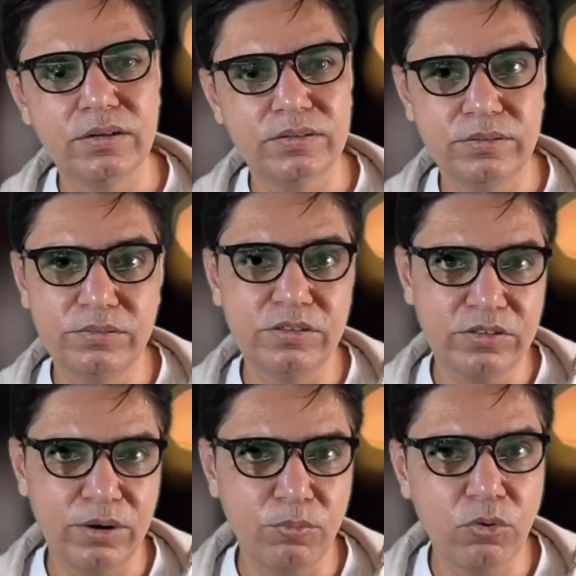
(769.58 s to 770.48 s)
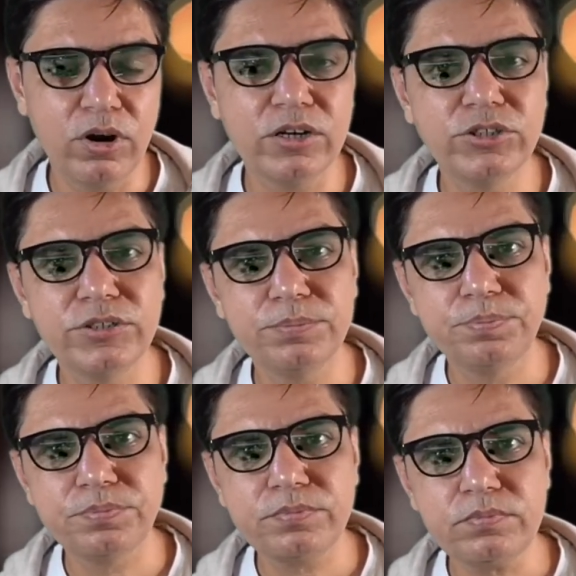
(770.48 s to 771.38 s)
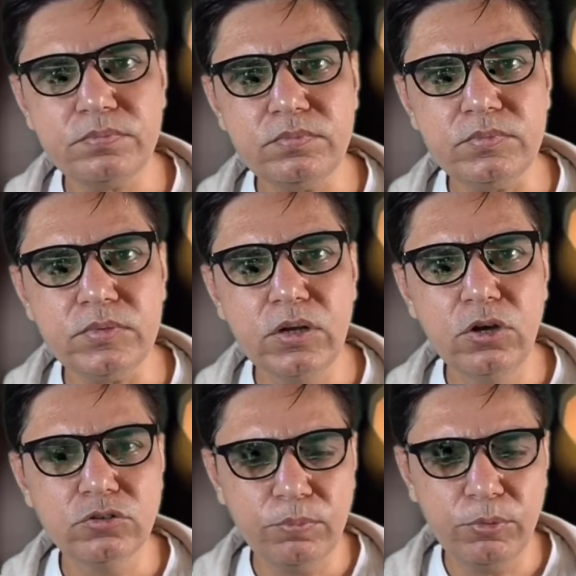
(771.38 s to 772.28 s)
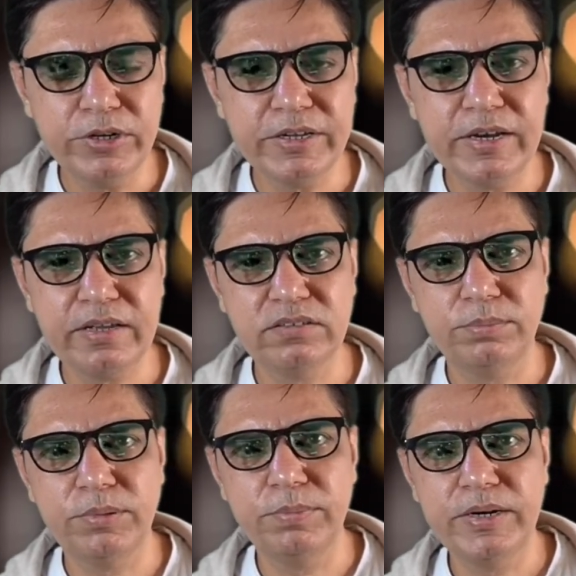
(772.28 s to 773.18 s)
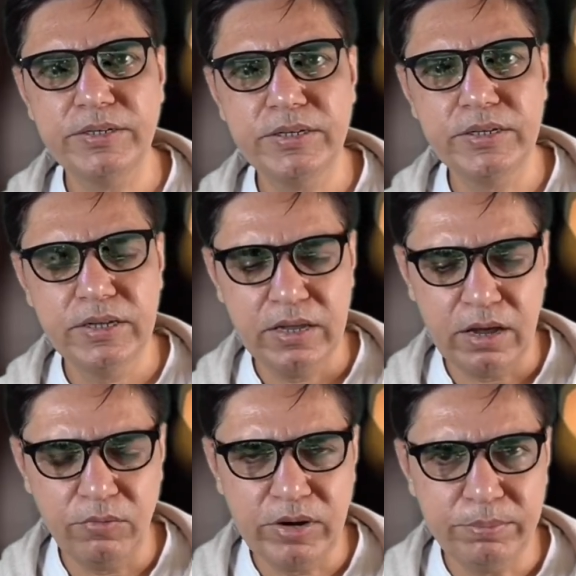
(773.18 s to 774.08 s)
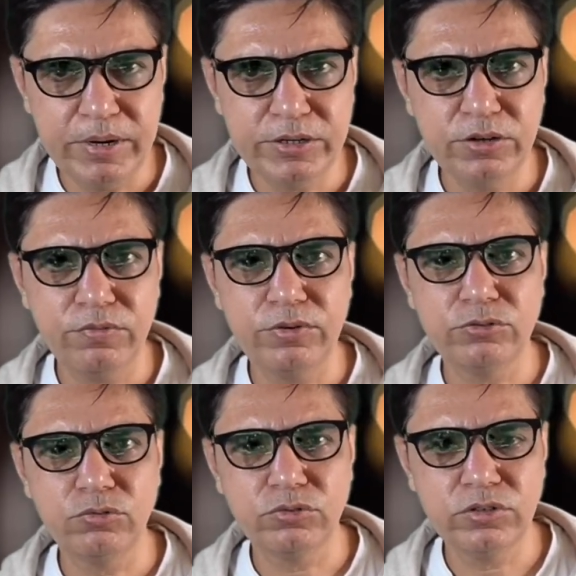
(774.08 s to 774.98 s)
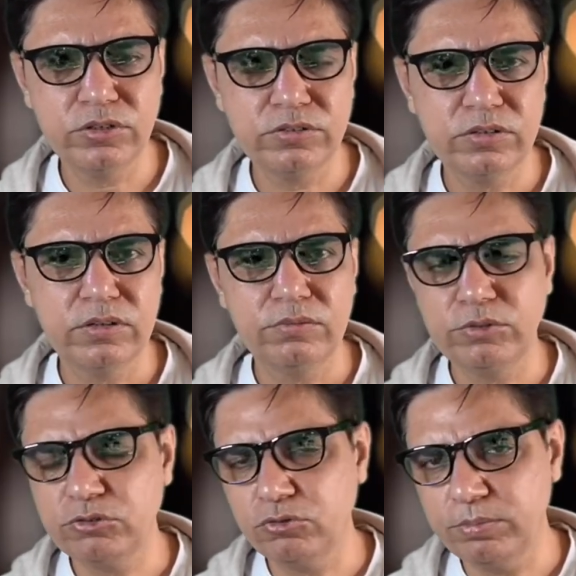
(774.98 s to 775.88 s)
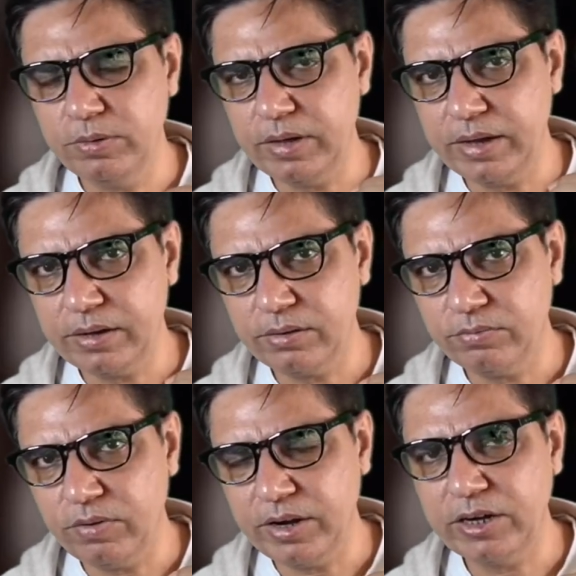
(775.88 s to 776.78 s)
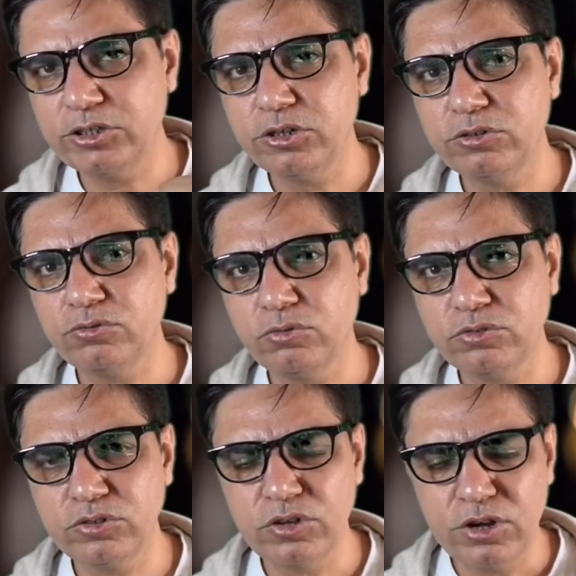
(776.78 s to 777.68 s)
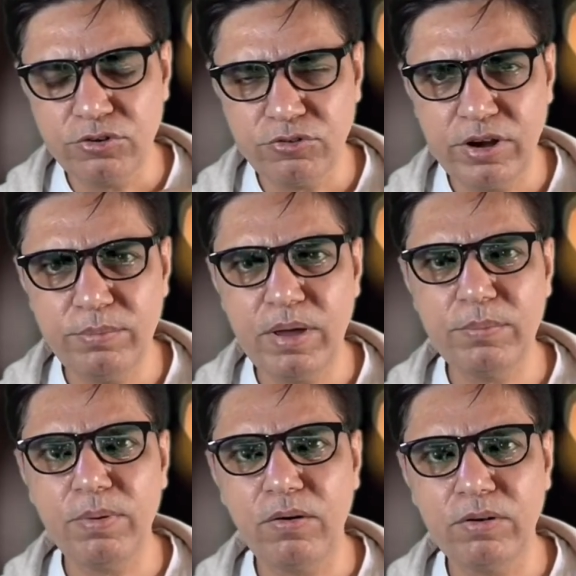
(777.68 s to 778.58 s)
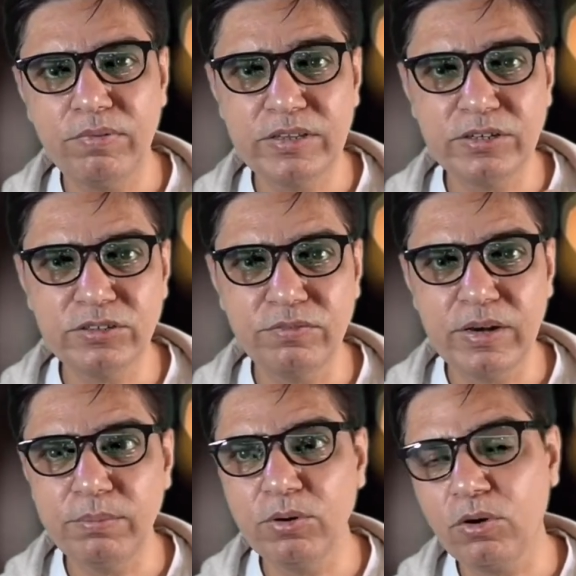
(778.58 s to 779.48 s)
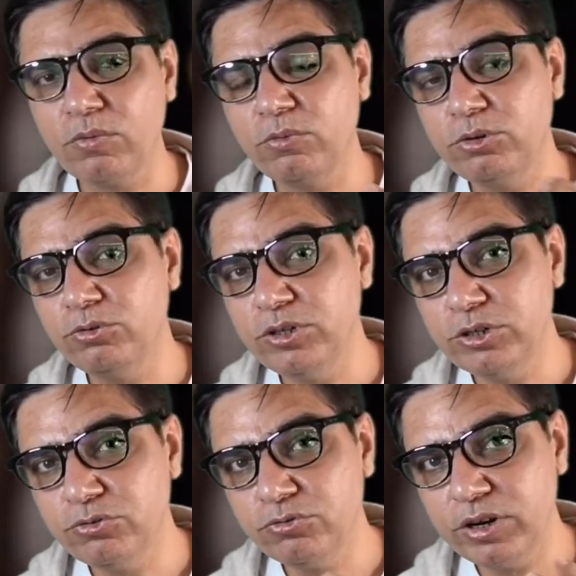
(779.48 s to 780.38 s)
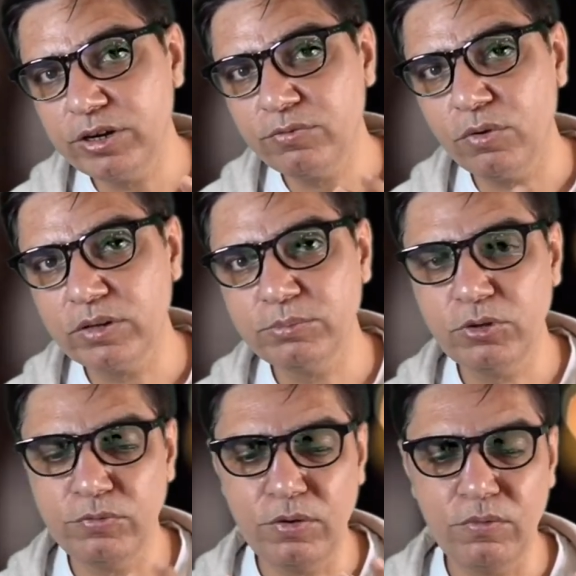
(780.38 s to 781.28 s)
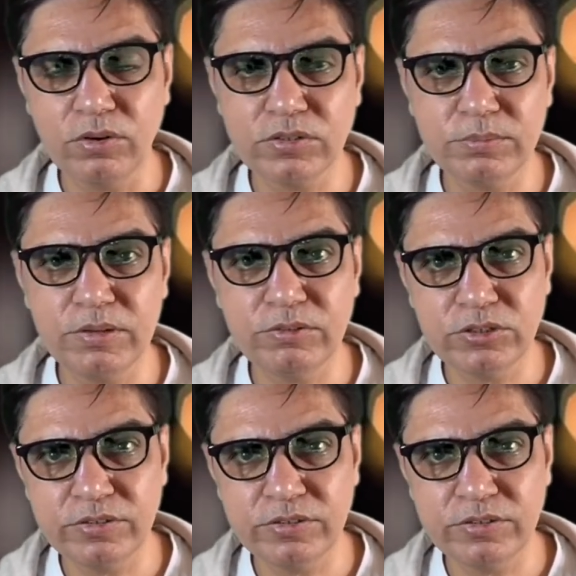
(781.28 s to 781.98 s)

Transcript: since they are more urgent. So political acceptability, availability of resources, which would be financial resources, trained manpower, whether it's available or would you need to train it for them. So if you've got something which is